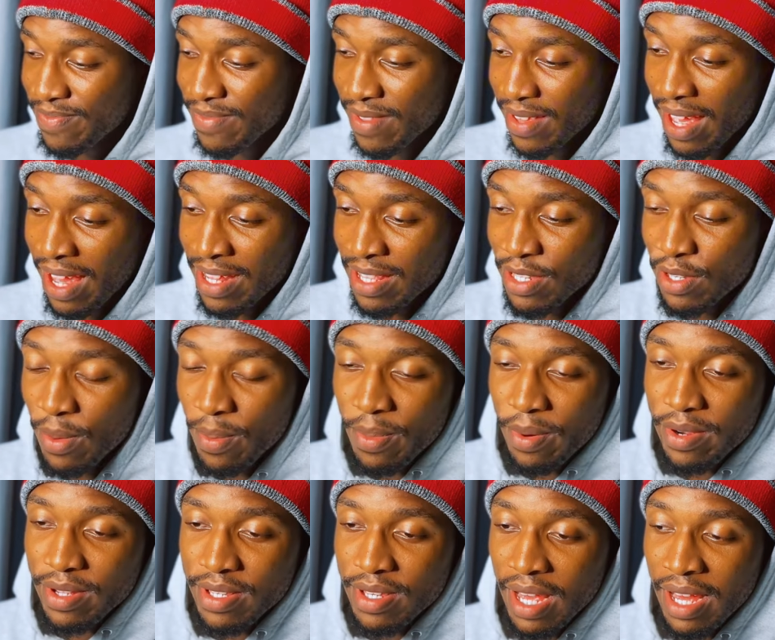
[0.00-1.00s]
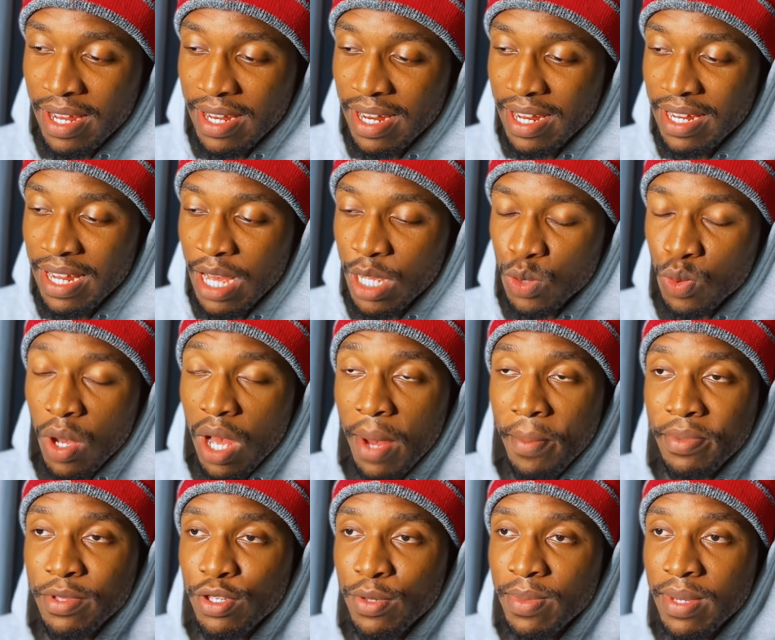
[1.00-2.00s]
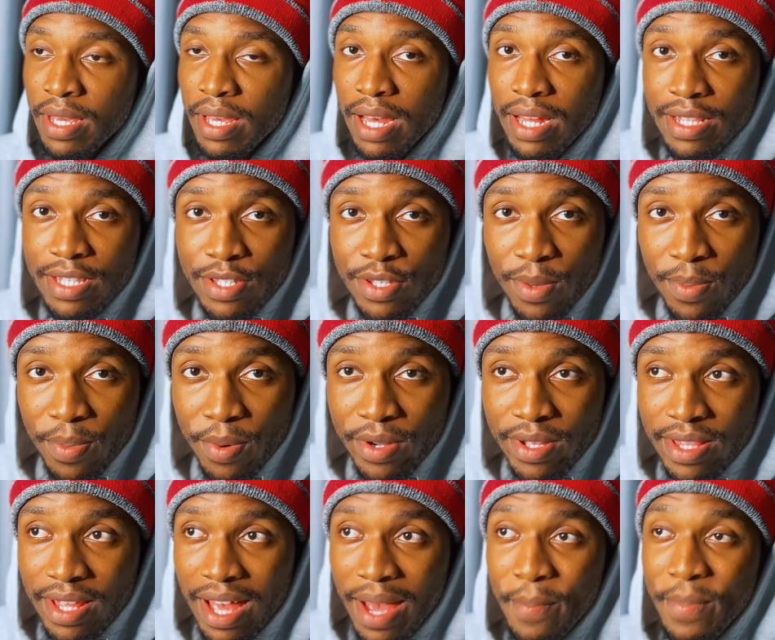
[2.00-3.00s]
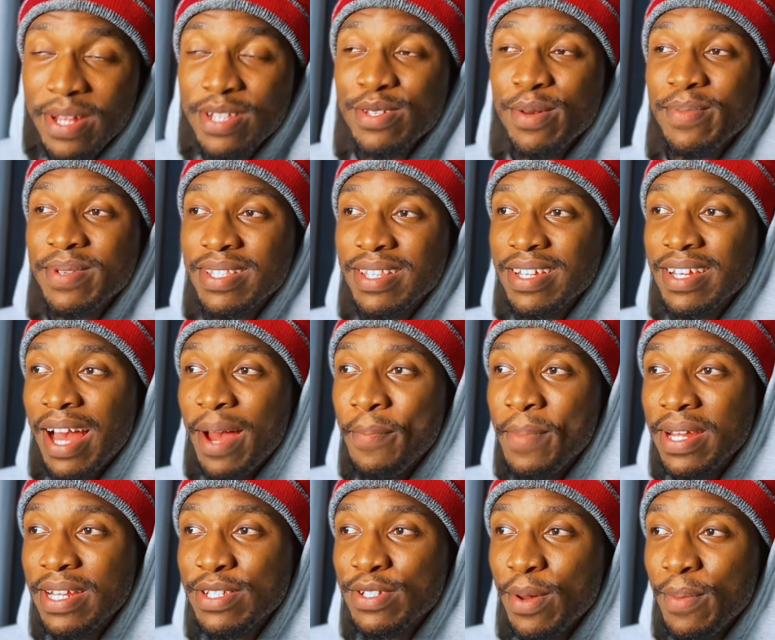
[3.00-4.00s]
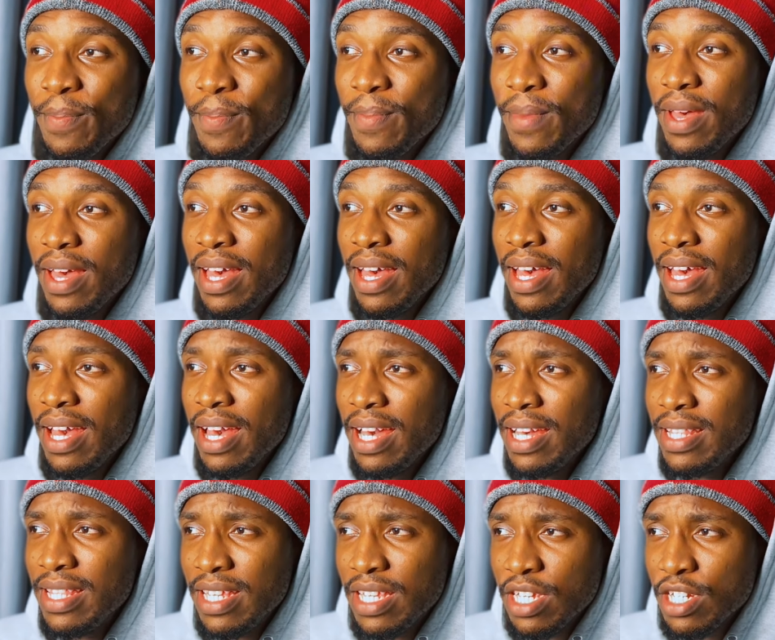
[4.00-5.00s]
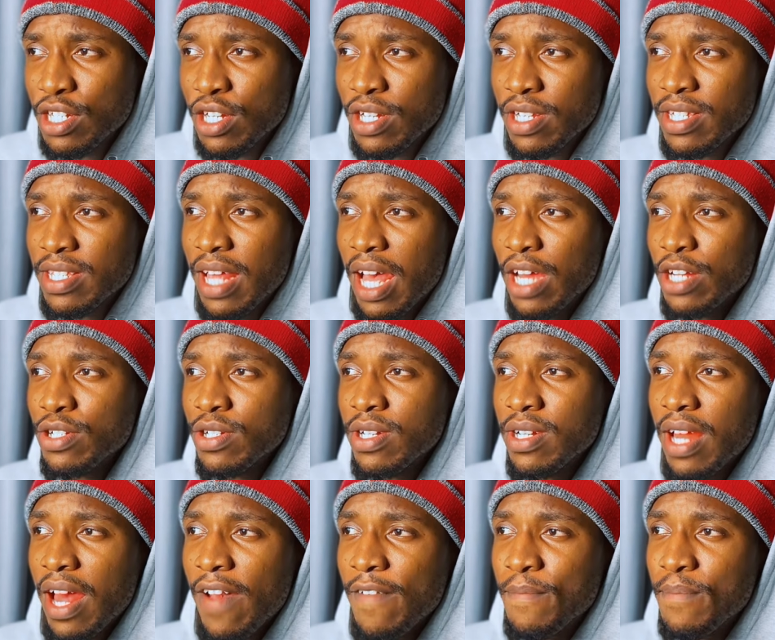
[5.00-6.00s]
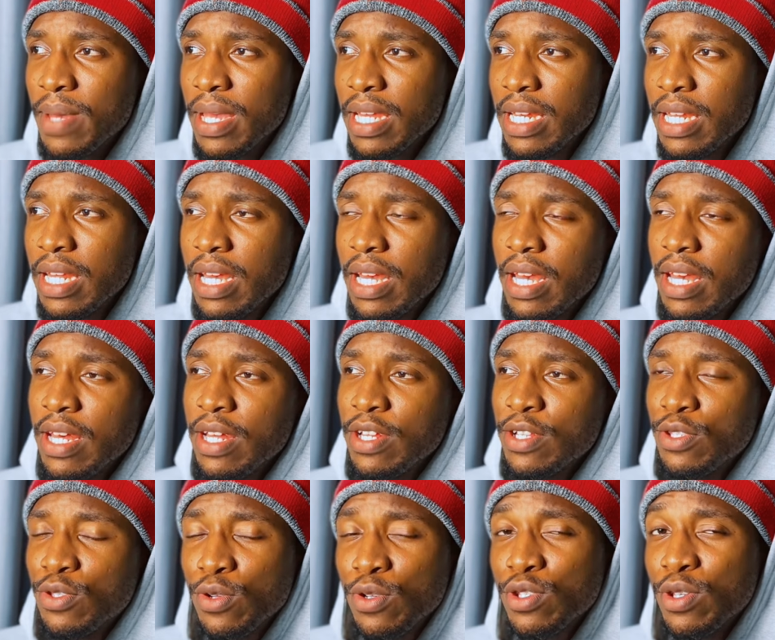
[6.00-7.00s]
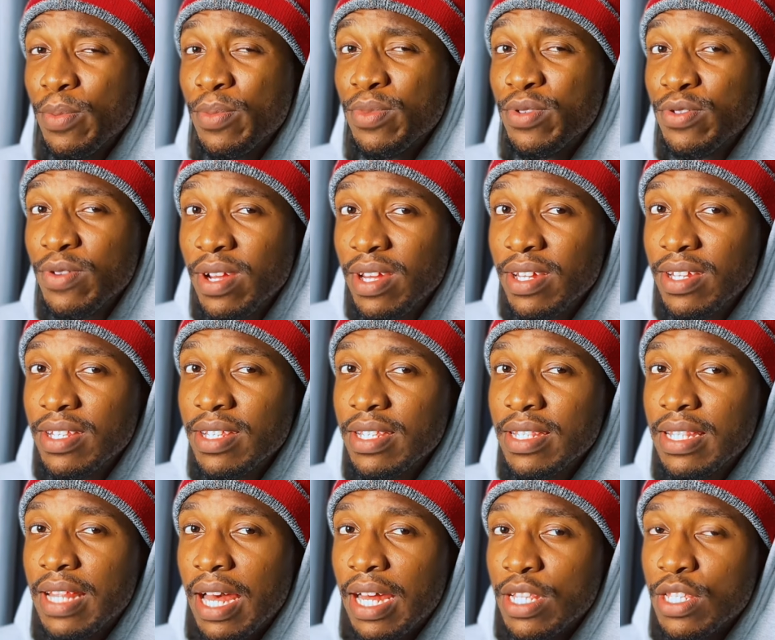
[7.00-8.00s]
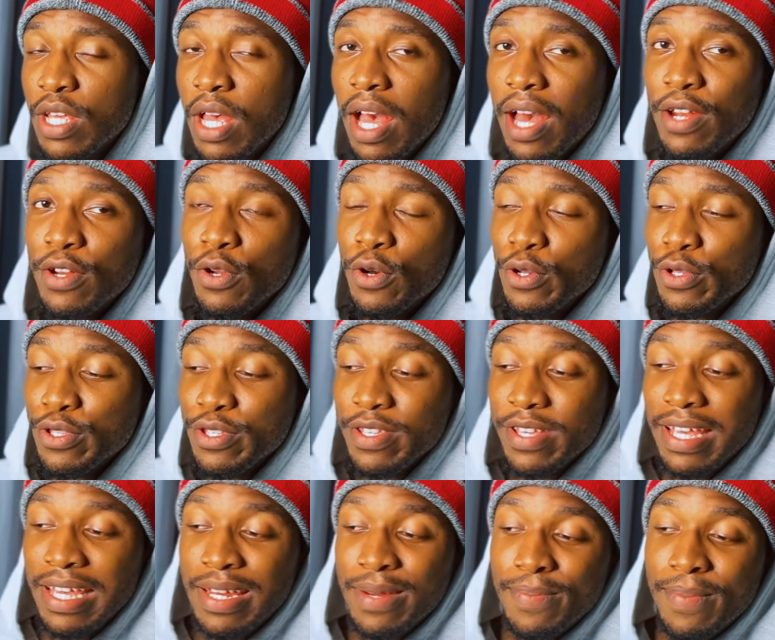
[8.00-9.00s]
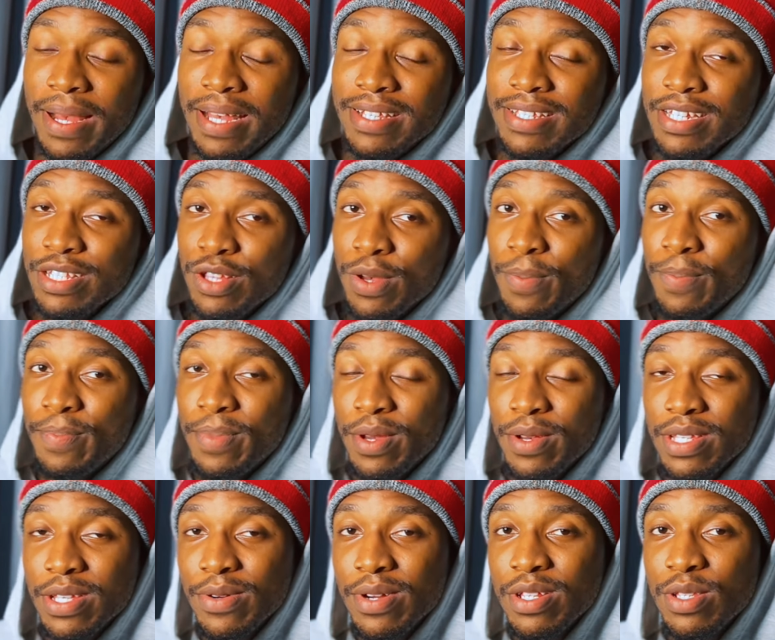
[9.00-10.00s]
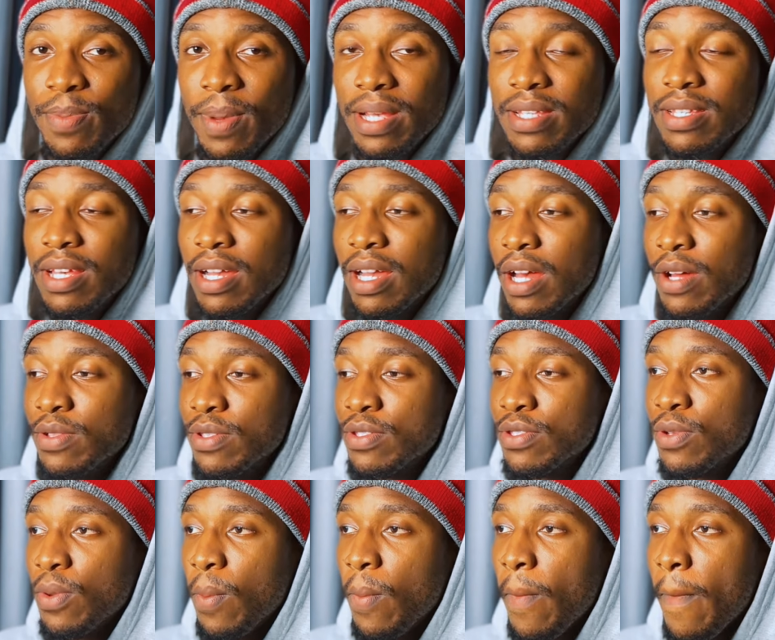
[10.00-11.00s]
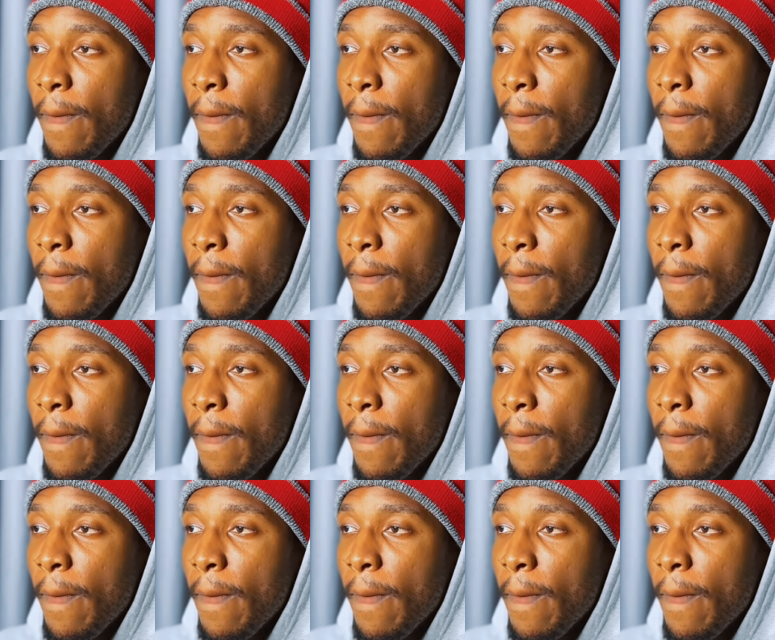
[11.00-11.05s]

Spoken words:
at some points, and that was what happened to me at some point there. I made some decisions that I shouldn't have made, took some trades that are not in my setup because I wanted to pass the account. So